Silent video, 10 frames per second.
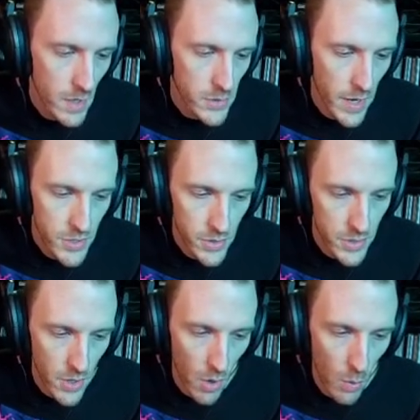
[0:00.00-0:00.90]
So I actually
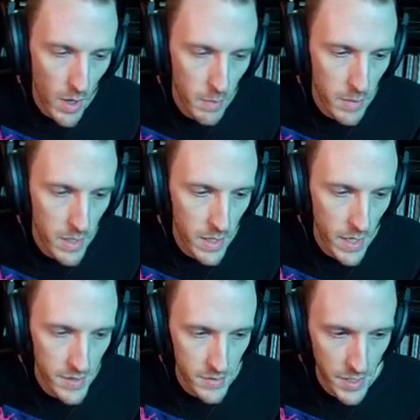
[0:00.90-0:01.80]
don't want to be
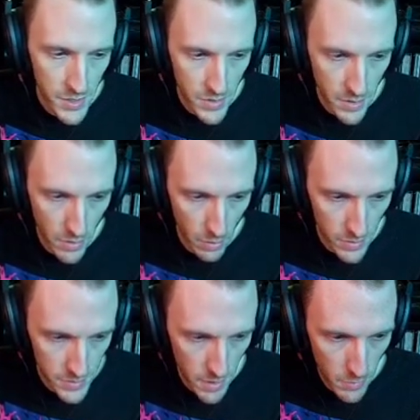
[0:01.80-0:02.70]
S S H into
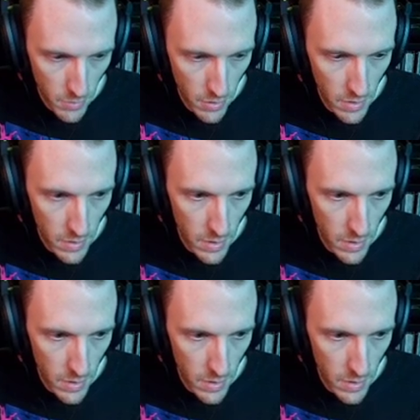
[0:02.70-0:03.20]
Norns anymore.